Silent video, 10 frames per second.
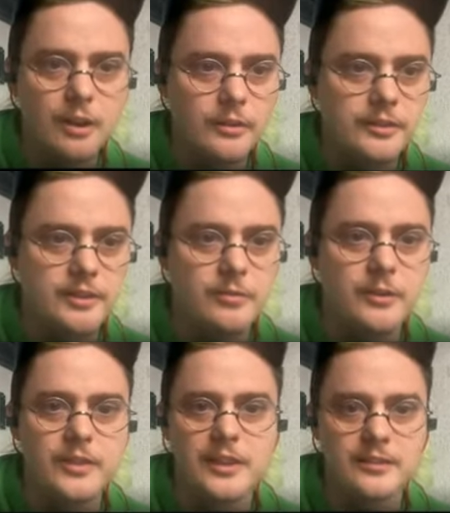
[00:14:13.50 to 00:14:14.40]
got all these
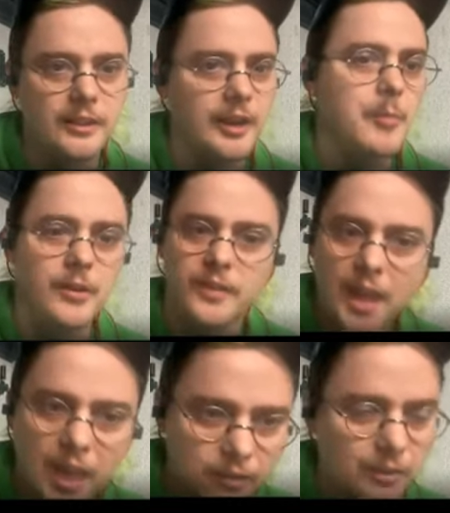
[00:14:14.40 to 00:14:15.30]
different yep. things. Like I put
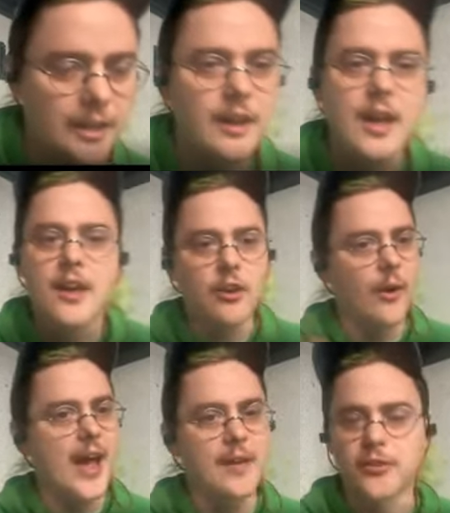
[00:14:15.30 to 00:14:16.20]
that, like
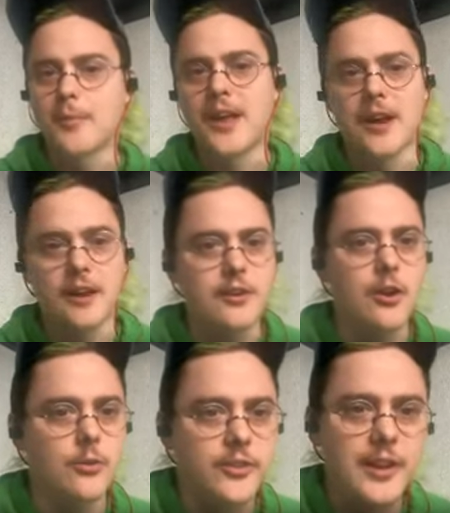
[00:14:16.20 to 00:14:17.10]
graphs are made out of
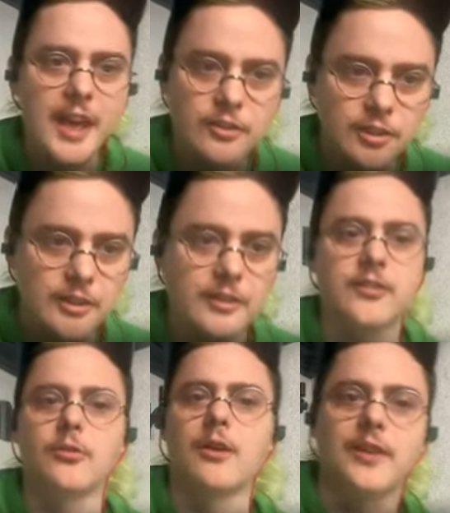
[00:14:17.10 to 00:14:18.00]
nodes and
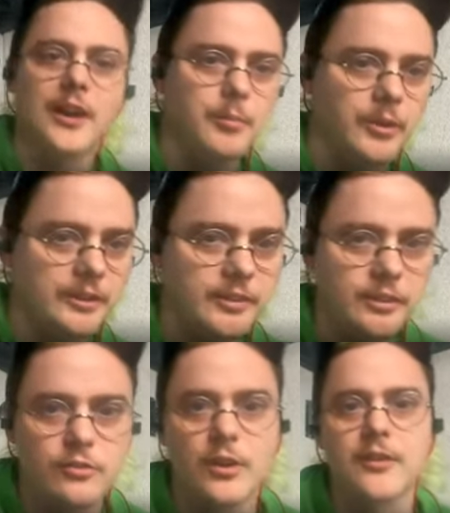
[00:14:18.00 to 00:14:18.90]
edges. So I've got a place
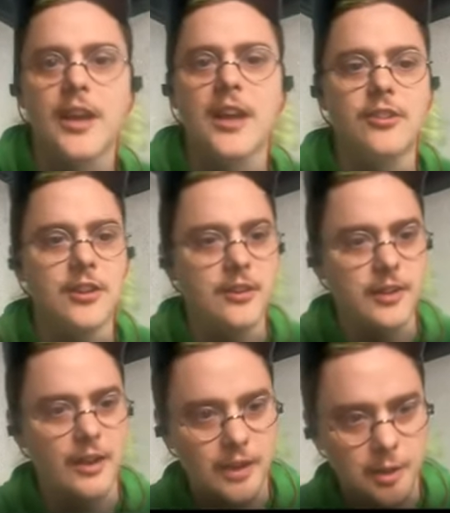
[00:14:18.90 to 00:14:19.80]
to construct
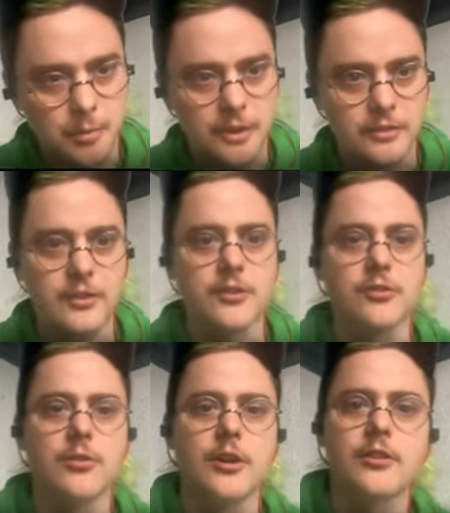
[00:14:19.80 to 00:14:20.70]
edges. I've got a place to
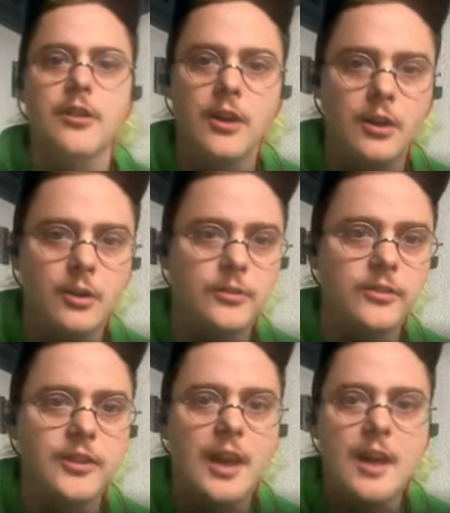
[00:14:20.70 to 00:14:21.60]
construct
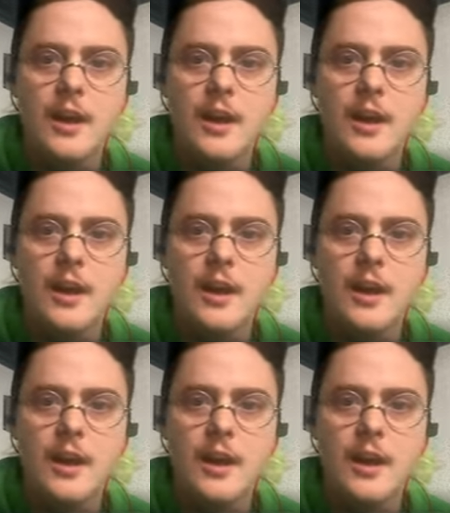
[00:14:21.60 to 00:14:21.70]
nodes.